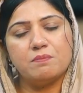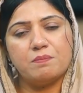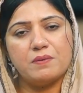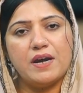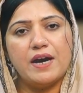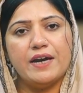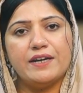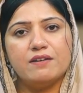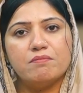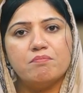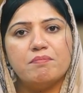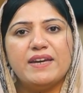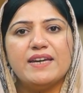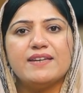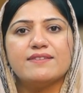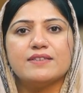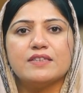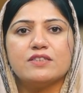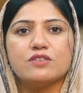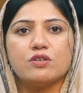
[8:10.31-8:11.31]
pride make
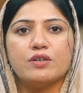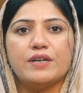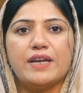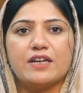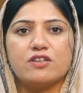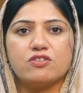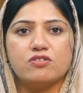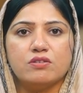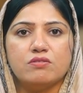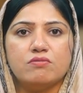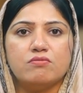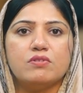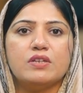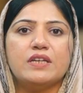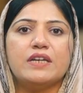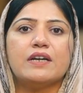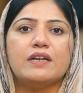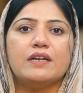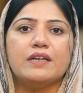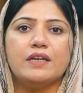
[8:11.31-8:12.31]
such connection
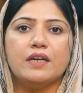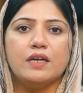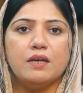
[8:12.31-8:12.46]
nearly